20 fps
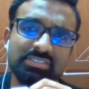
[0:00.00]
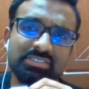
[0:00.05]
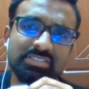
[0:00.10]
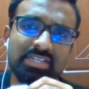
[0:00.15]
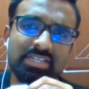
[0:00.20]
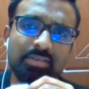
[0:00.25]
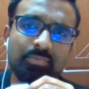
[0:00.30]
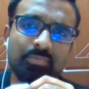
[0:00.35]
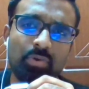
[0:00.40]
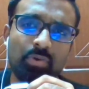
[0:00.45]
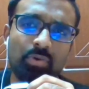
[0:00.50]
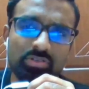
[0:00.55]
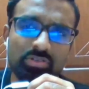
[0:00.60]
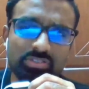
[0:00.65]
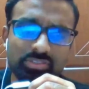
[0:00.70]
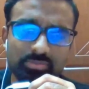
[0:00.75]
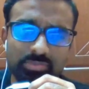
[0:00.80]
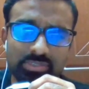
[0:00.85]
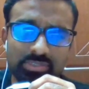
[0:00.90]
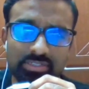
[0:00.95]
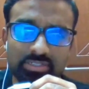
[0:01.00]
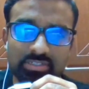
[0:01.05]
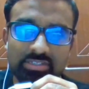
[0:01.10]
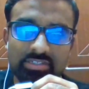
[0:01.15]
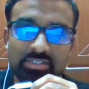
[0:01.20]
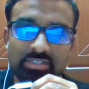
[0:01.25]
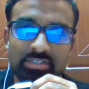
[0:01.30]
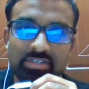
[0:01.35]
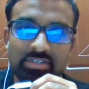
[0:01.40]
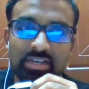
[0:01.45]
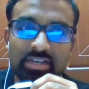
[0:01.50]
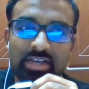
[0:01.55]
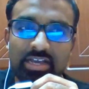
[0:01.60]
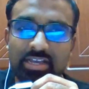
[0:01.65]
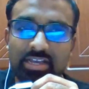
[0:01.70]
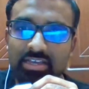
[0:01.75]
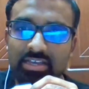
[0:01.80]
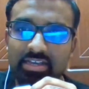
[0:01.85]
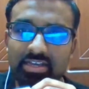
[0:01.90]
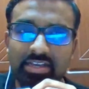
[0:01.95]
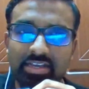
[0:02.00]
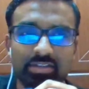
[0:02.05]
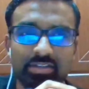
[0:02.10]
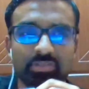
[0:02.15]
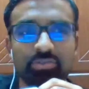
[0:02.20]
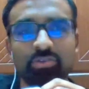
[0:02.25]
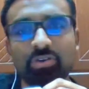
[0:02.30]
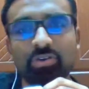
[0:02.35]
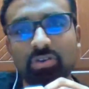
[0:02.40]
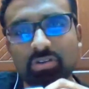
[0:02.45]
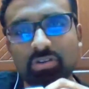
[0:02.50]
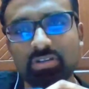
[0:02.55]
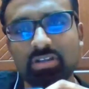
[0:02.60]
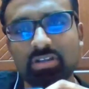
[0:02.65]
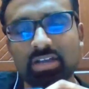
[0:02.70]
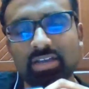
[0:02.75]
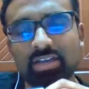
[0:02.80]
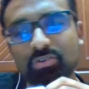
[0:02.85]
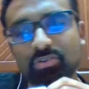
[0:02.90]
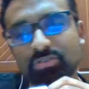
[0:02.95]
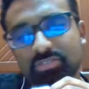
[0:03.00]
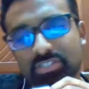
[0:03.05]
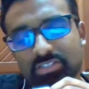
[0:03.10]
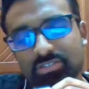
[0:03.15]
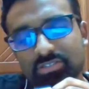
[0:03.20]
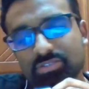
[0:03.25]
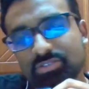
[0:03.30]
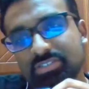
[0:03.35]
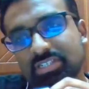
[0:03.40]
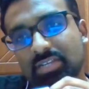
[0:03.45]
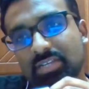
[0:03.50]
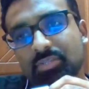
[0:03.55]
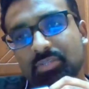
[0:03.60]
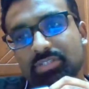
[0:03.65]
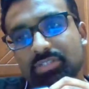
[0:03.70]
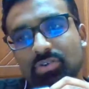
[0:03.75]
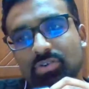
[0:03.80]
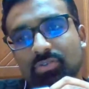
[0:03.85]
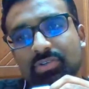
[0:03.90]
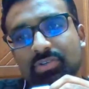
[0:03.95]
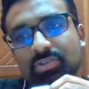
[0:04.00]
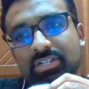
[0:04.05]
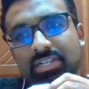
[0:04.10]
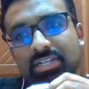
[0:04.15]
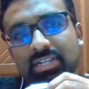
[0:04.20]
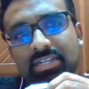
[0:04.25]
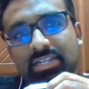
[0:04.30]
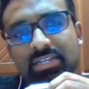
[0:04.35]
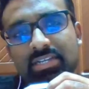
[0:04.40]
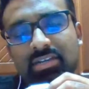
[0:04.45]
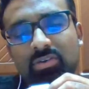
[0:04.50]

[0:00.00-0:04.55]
I don't think so. CLP is offered in any government institutions at the moment.